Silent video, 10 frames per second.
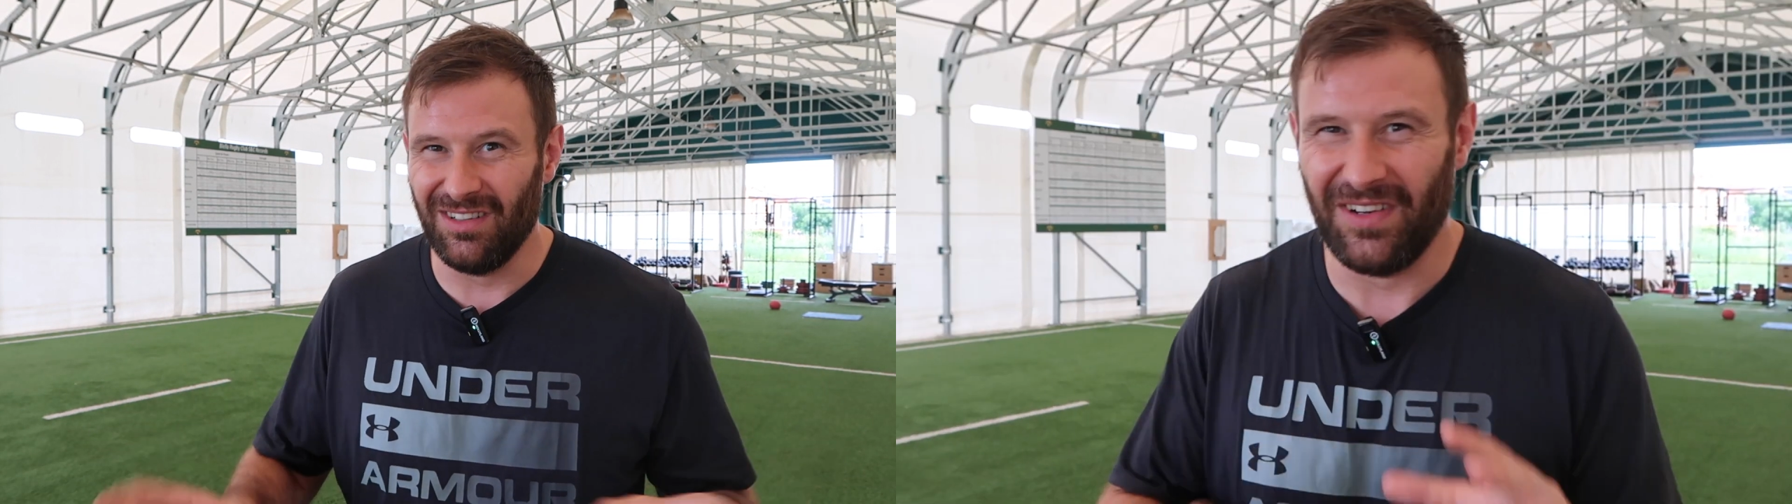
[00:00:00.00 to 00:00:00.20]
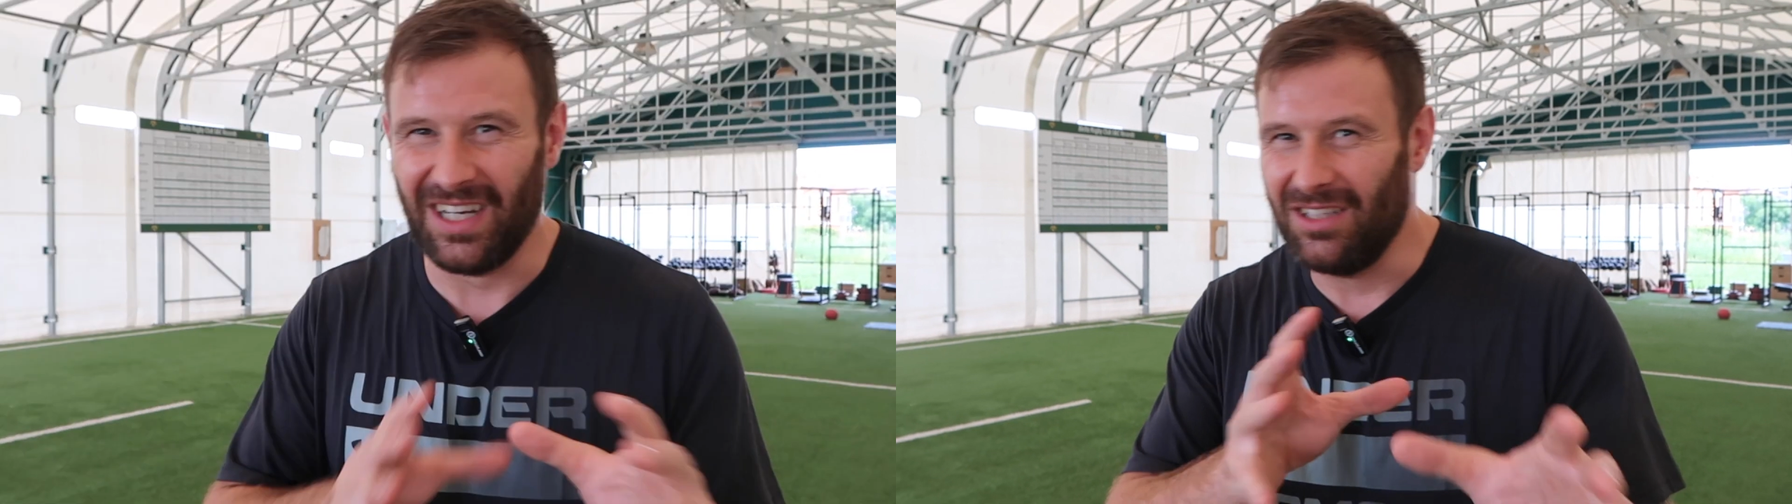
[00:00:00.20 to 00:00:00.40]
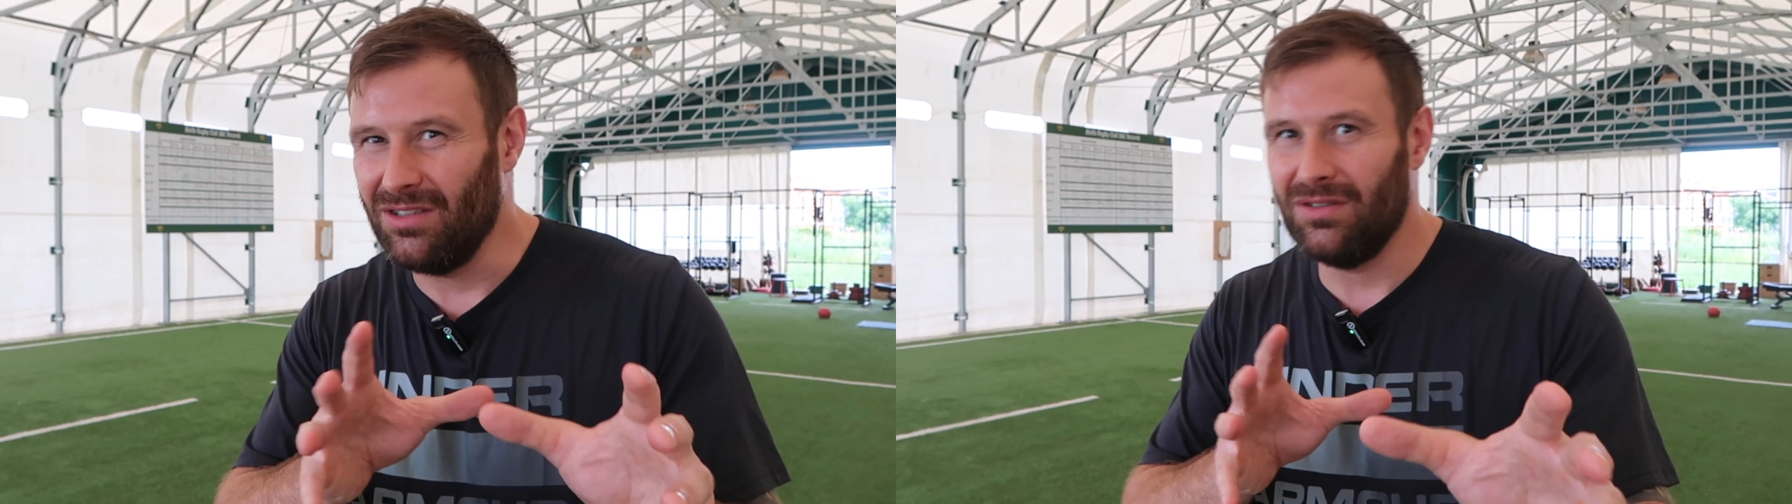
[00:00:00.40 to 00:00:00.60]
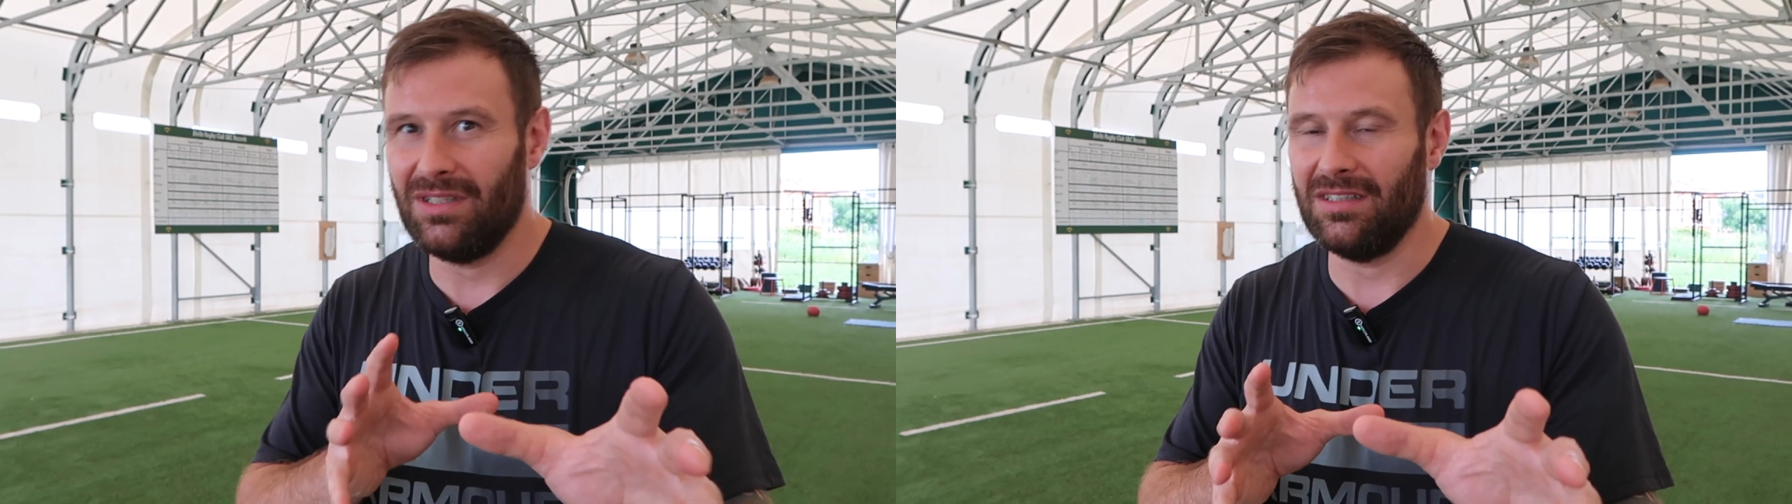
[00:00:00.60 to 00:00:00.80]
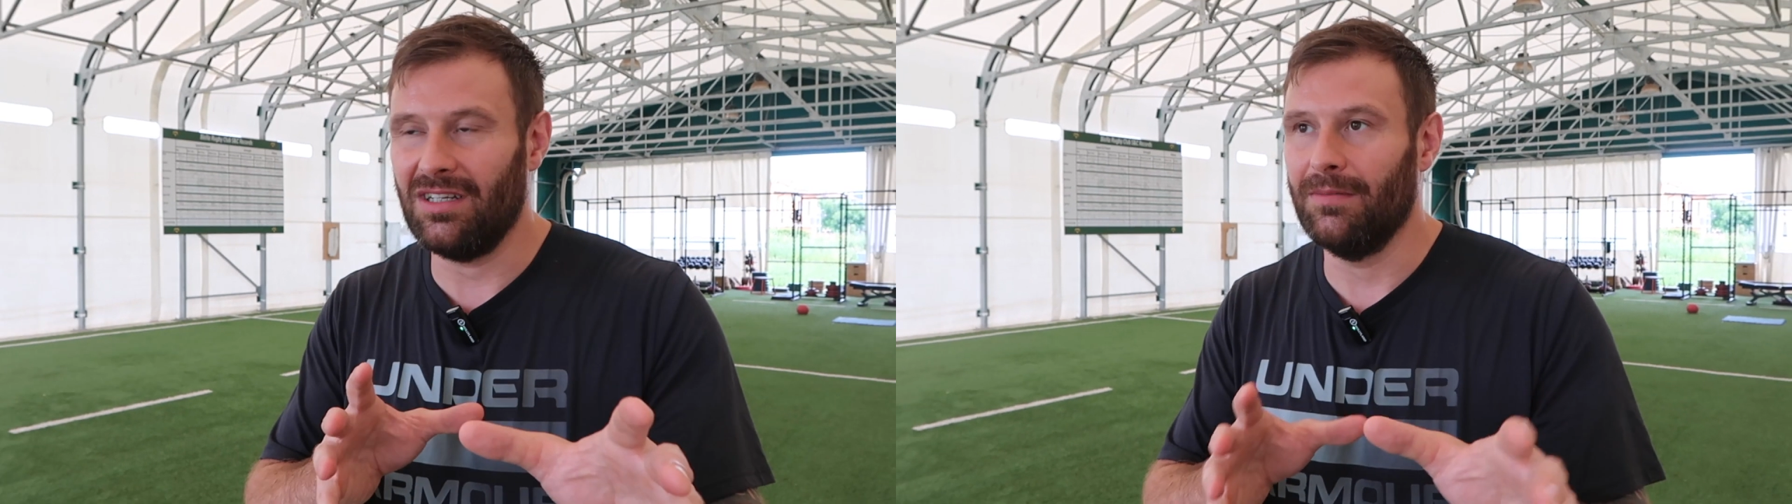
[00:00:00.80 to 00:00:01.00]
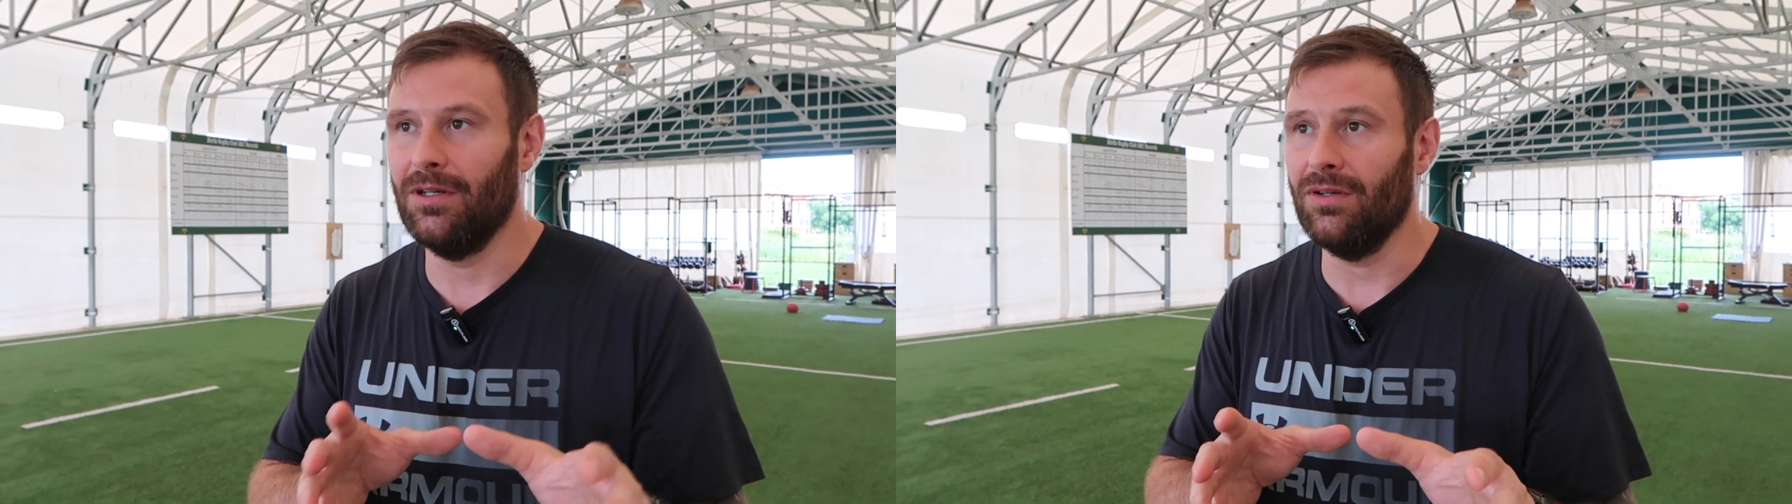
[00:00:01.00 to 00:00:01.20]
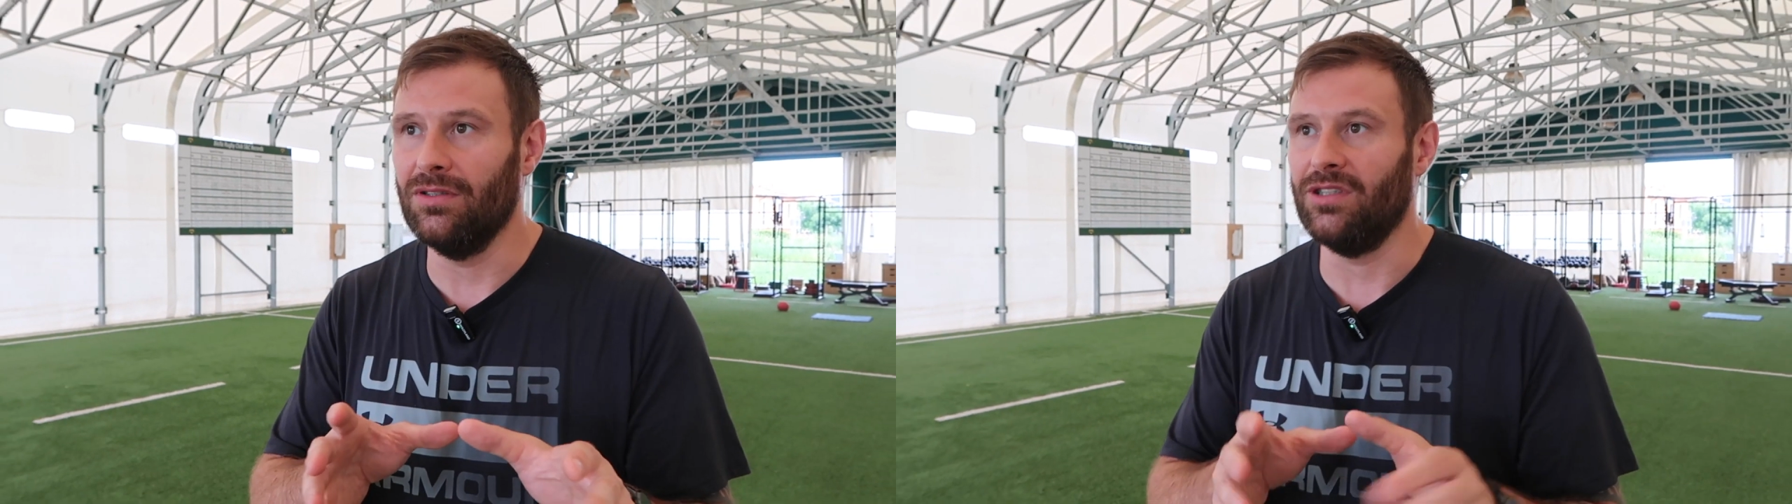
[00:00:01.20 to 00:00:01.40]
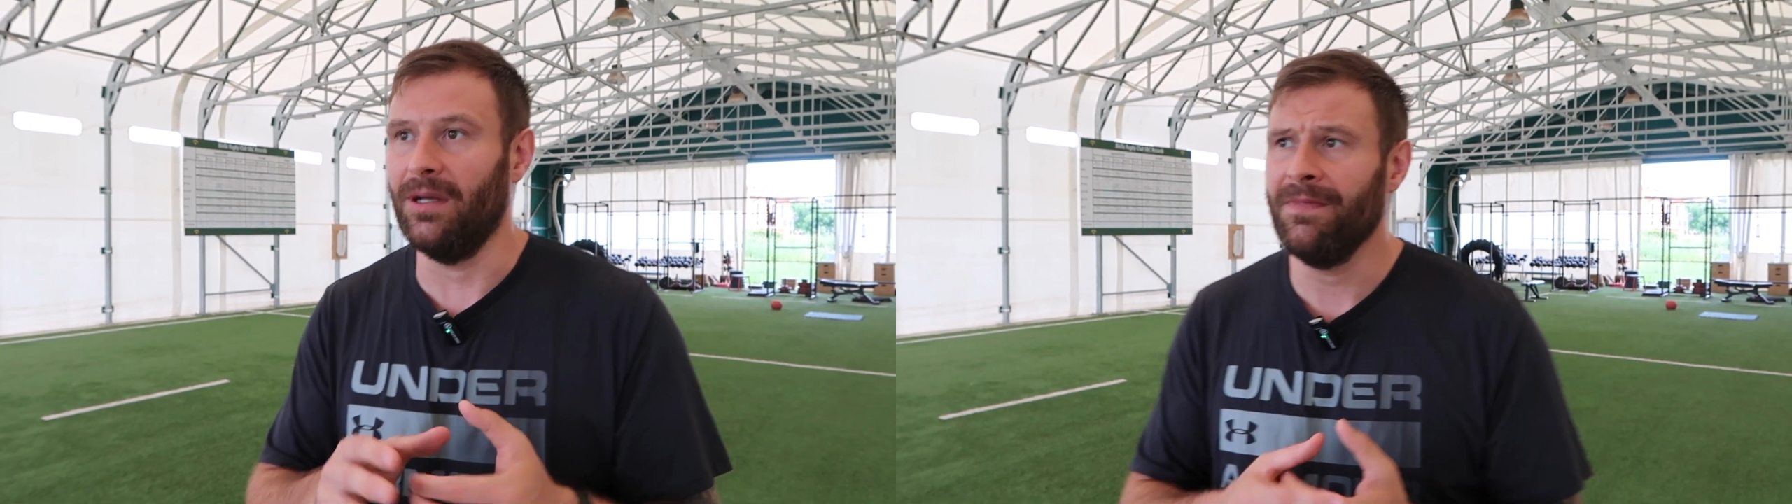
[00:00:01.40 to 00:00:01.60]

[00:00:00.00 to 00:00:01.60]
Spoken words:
if I can use that terminology.